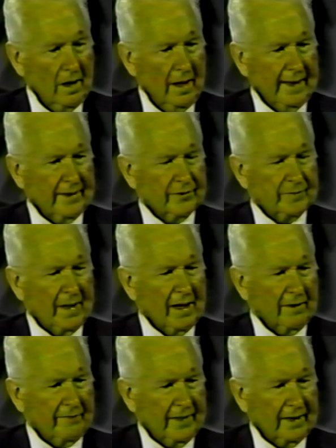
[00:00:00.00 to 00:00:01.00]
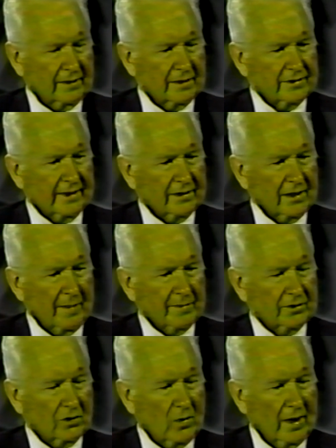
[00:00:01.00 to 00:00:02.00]
And in spite of the fact that St.
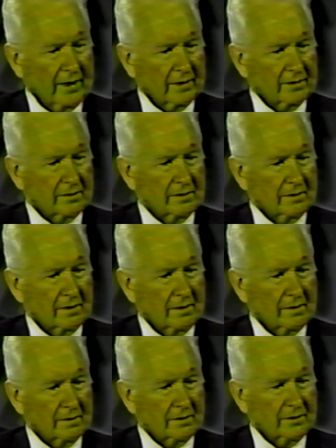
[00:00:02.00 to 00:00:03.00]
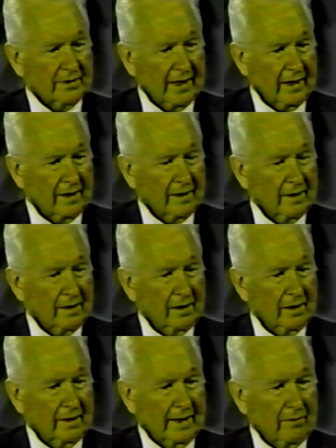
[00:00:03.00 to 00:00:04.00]
Thomas Aquinas said
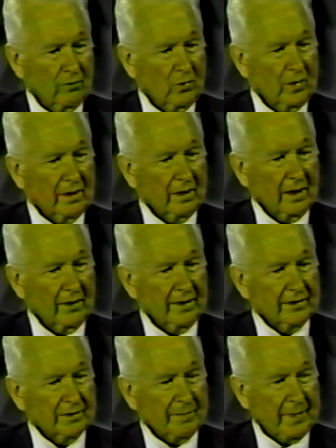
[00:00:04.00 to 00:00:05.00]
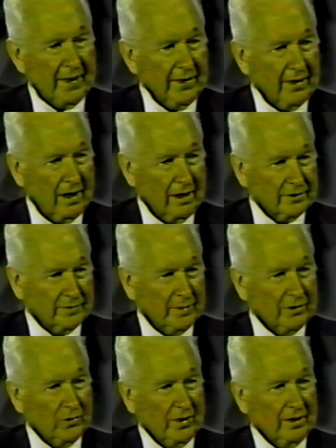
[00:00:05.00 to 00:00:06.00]
that when there is a paradox
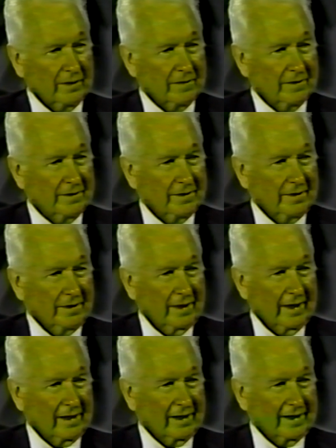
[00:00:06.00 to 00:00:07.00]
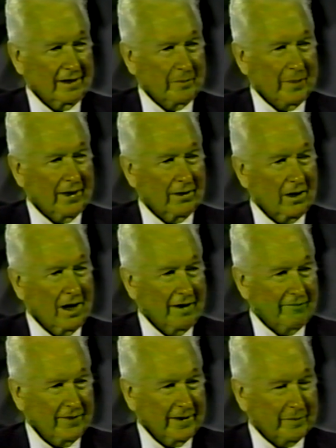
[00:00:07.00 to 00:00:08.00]
between and an apparent
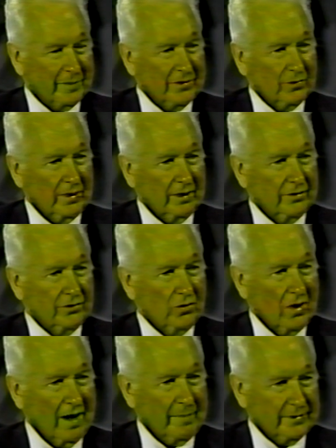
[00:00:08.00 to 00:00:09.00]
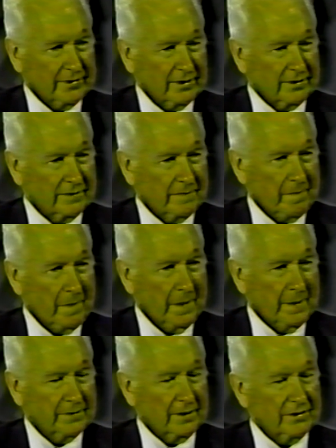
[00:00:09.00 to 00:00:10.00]
conflict between two opposites,
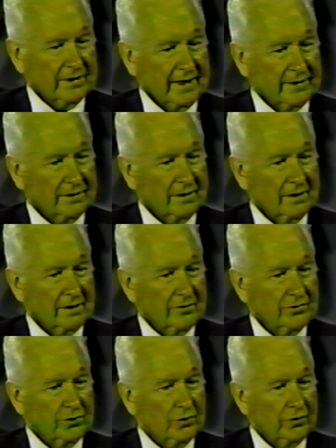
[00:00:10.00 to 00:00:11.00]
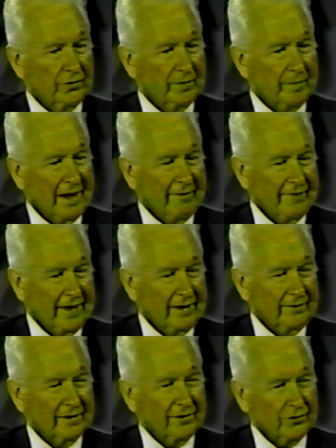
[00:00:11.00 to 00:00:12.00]
such as truth by
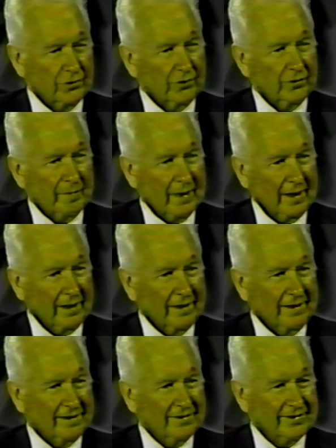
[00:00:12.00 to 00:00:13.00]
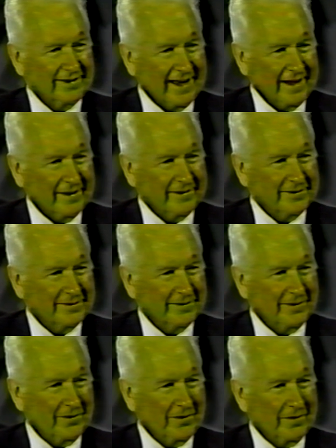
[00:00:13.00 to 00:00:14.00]
faith and truth by science
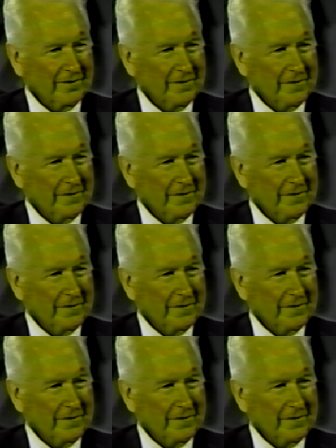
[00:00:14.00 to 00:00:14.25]
or